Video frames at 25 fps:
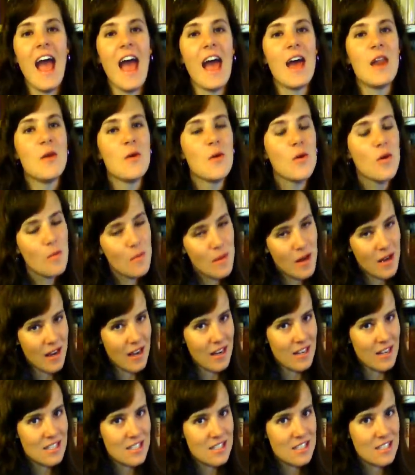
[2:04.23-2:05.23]
And who among
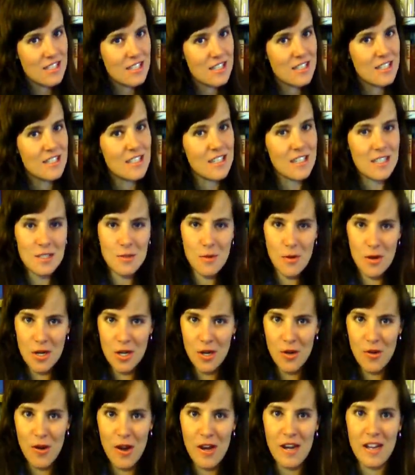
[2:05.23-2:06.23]
us doesn't want
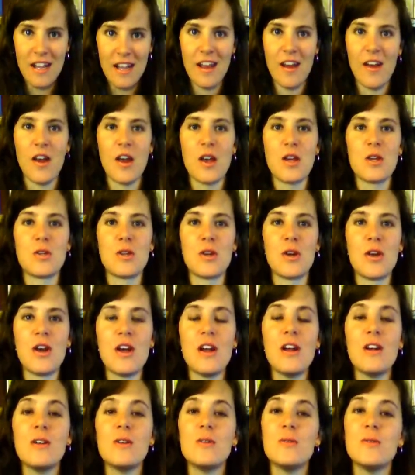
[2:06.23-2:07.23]
to create a character
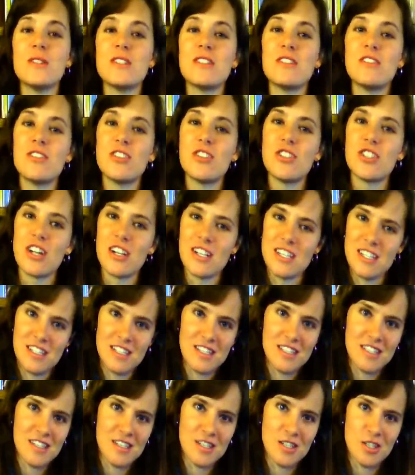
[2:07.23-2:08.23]
who is just
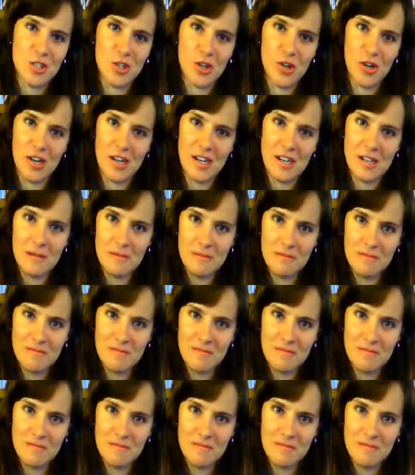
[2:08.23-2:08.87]
as endearing?